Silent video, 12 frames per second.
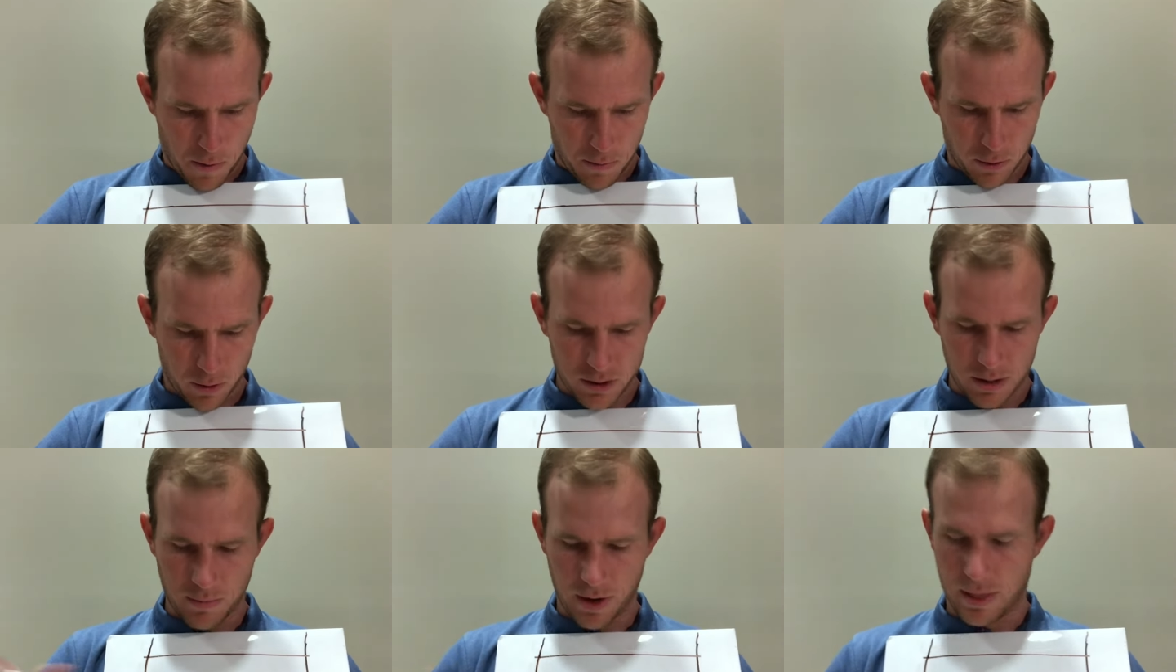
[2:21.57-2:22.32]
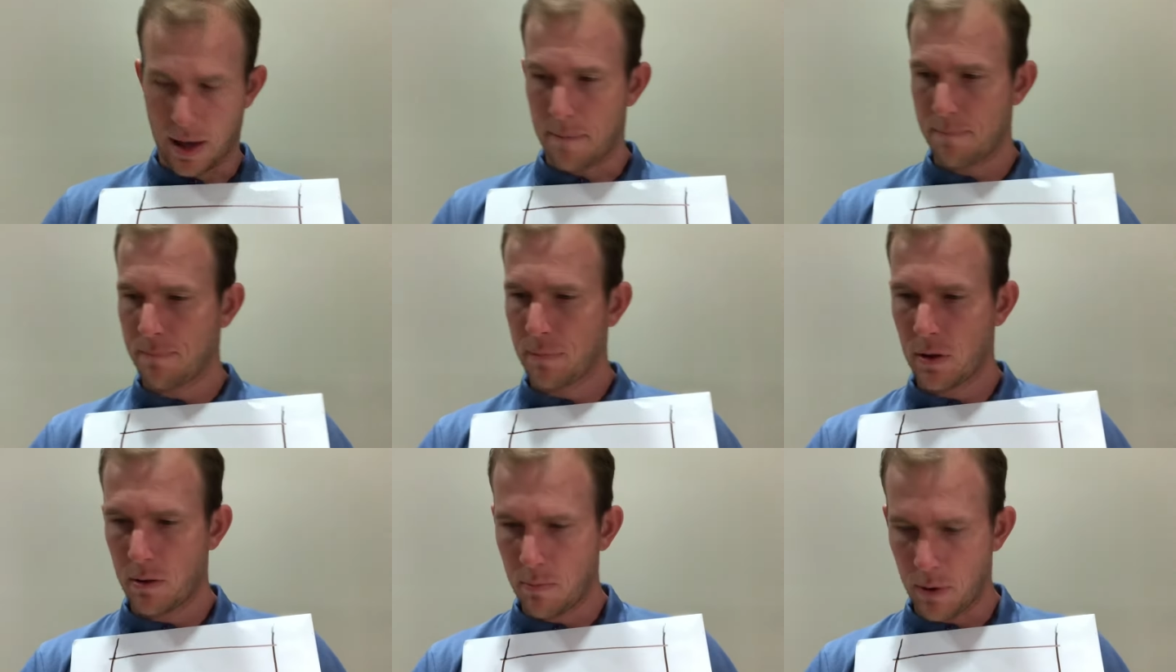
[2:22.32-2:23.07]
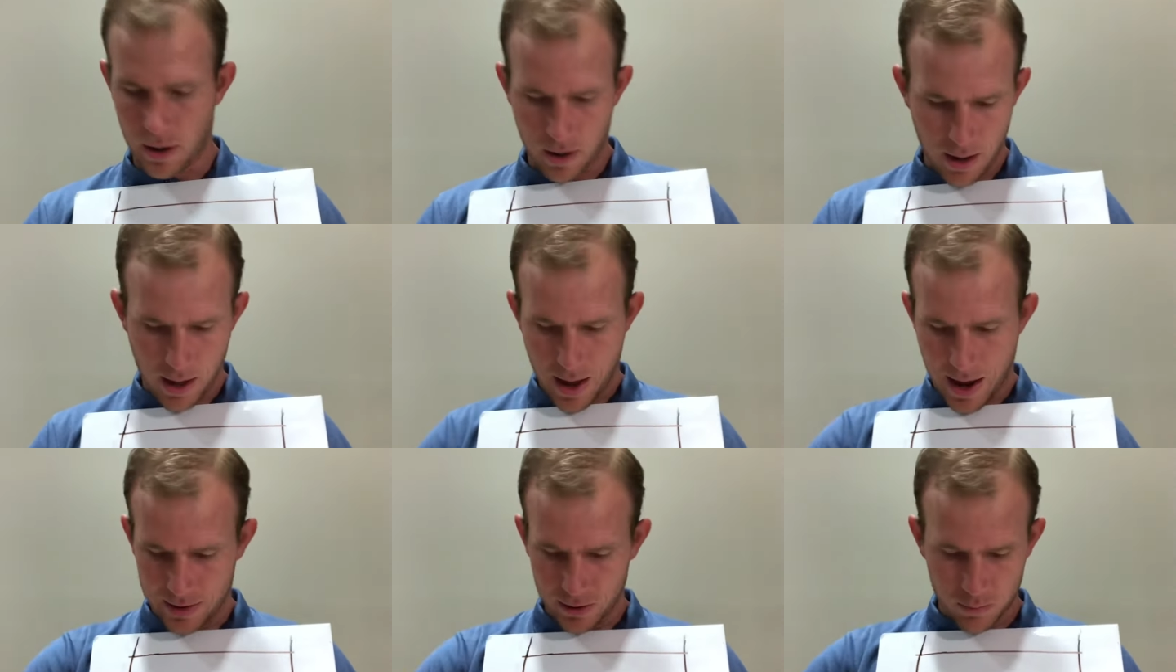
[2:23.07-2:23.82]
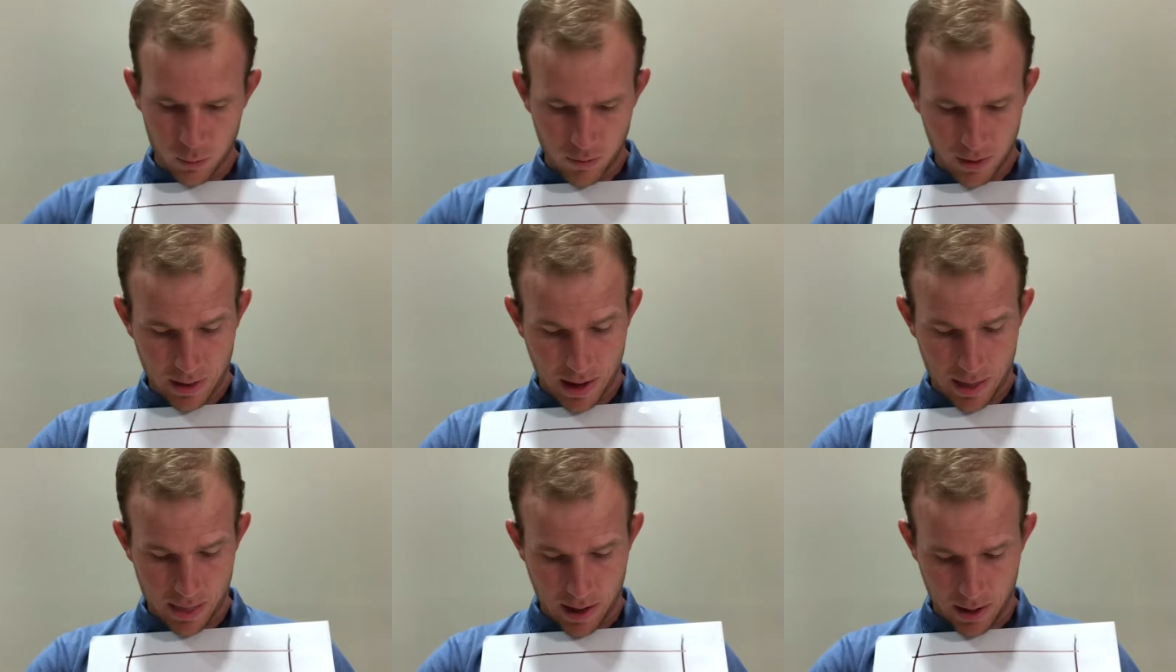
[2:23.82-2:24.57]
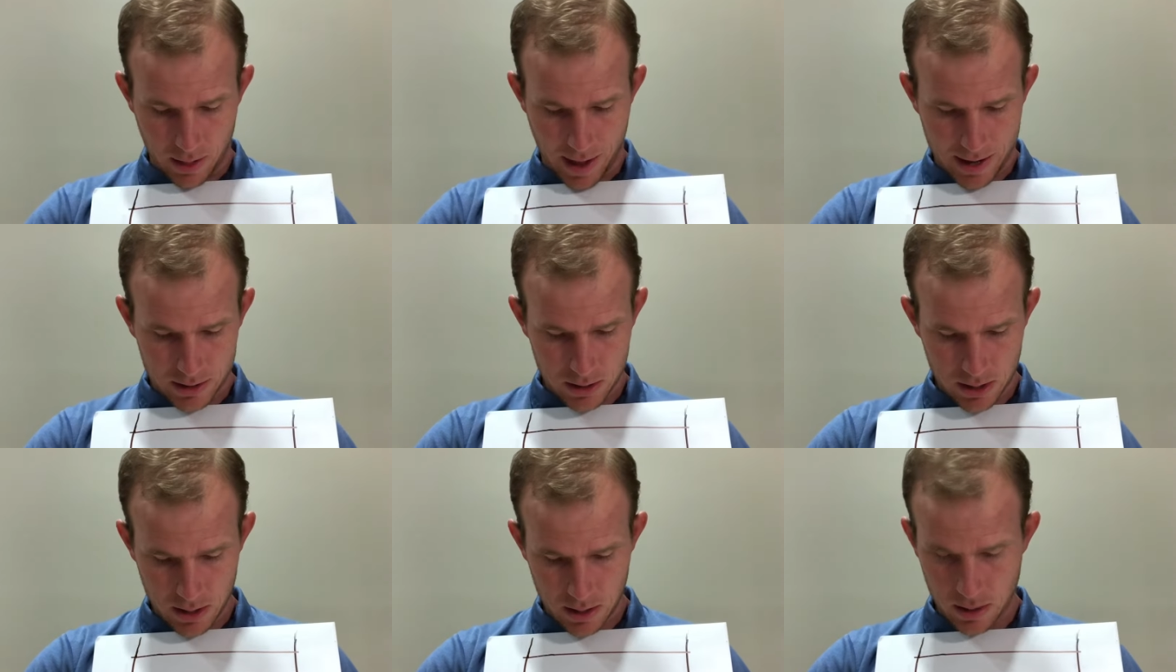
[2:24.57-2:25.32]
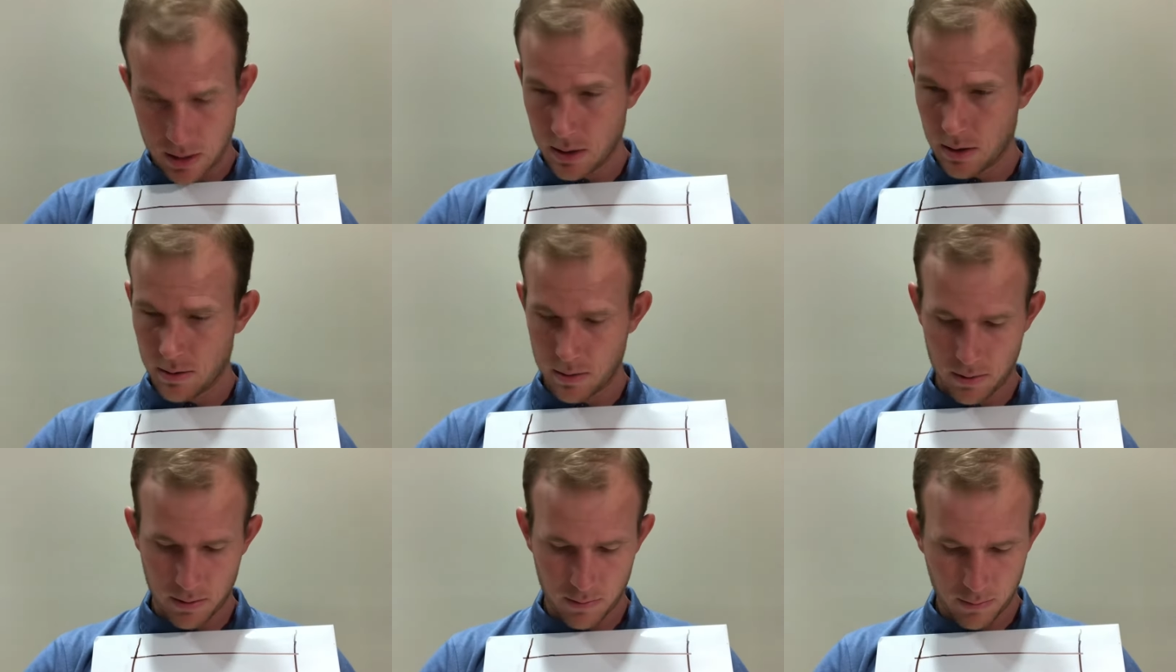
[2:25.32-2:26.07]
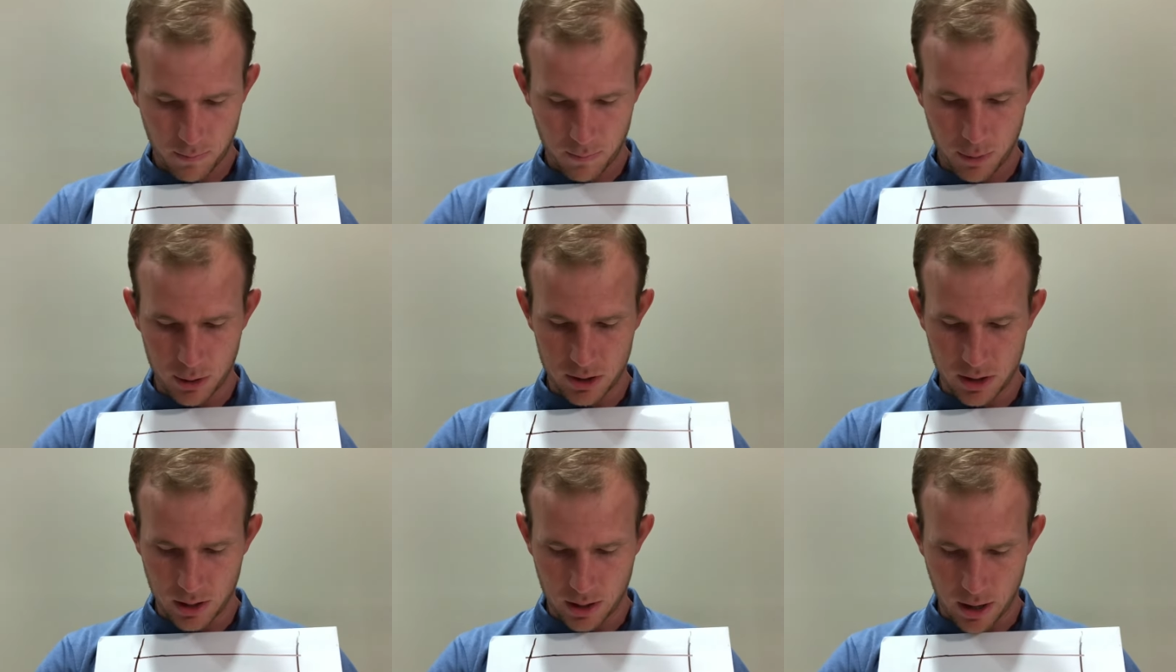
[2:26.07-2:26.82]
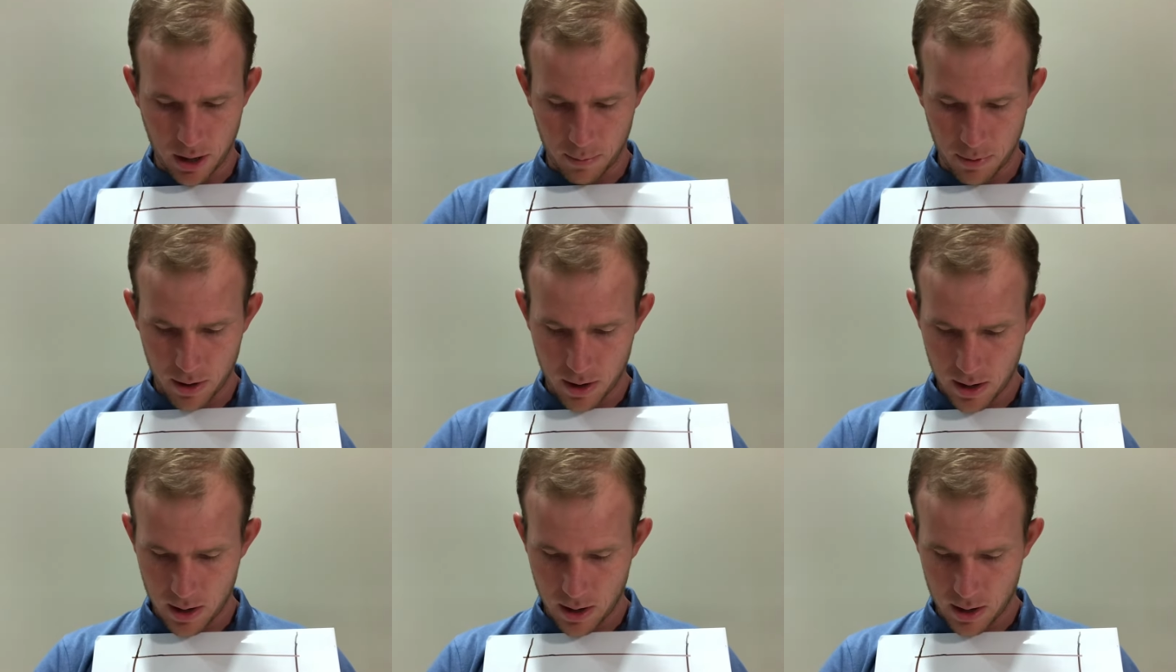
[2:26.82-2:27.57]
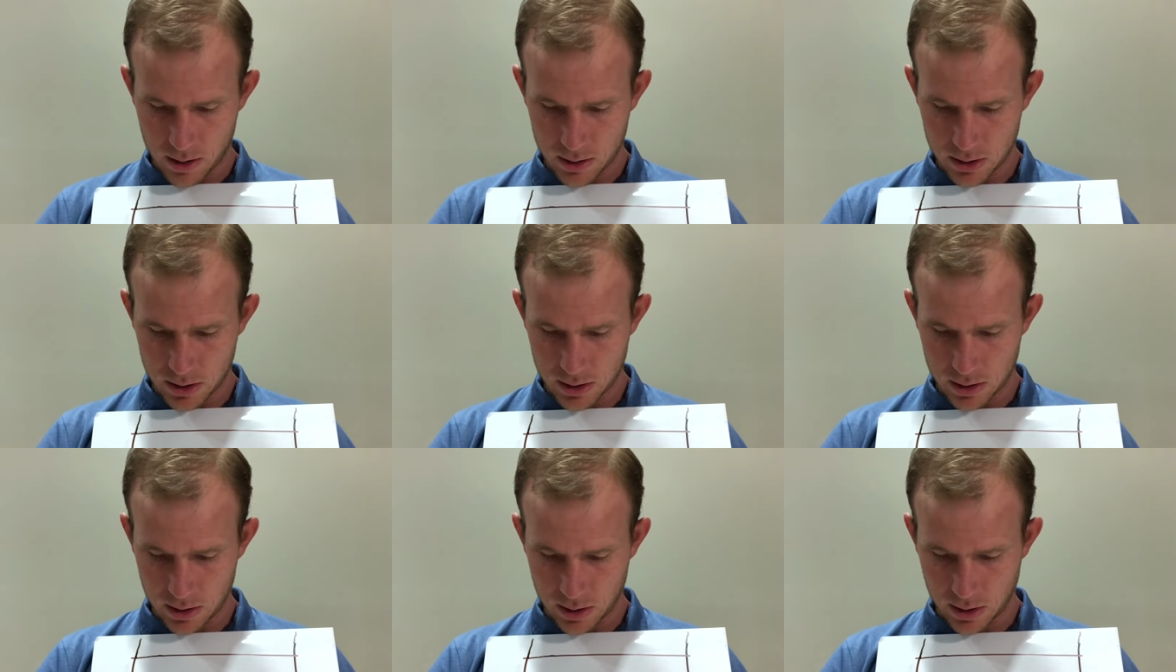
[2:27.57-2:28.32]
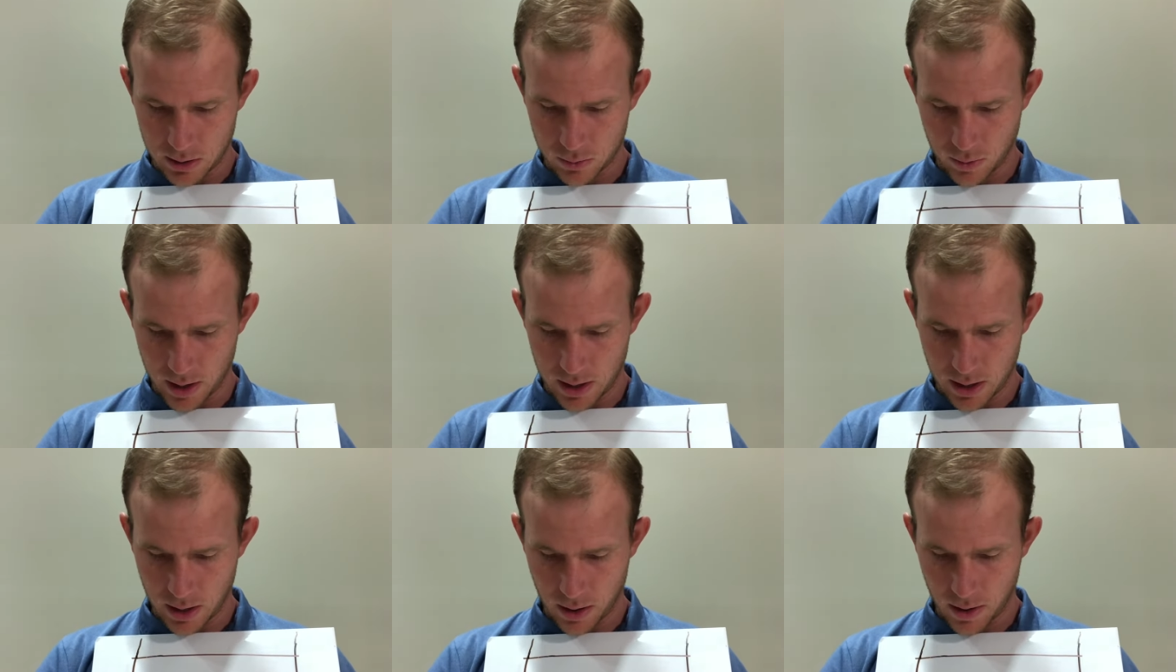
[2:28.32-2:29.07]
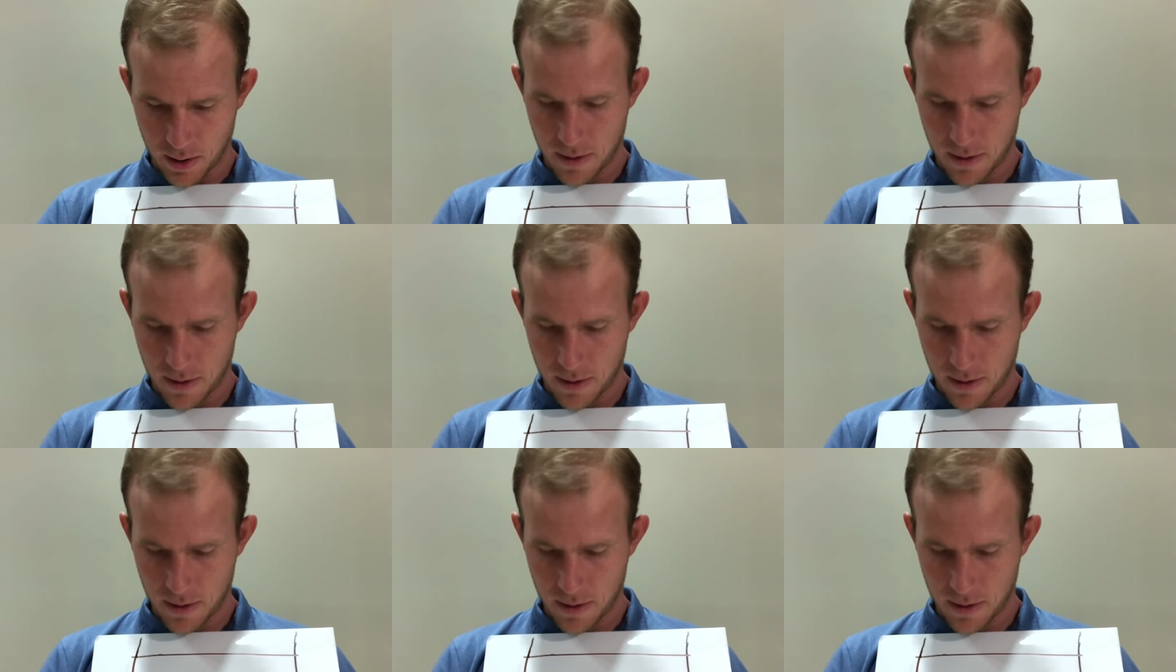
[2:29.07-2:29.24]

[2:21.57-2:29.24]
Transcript: So it looks something like that. But as it's moving, that, that last person in the cup just gets right here